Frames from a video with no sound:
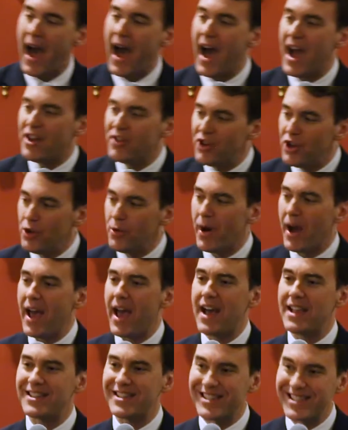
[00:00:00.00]
I knew I
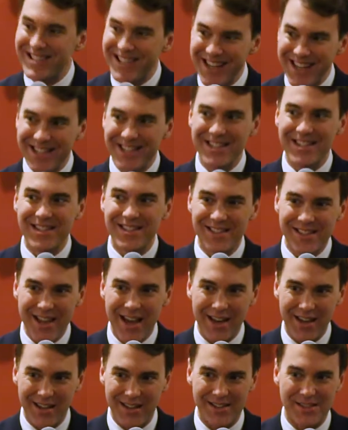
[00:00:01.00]
had 60
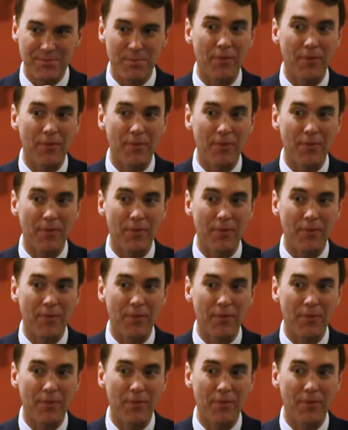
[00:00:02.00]
seconds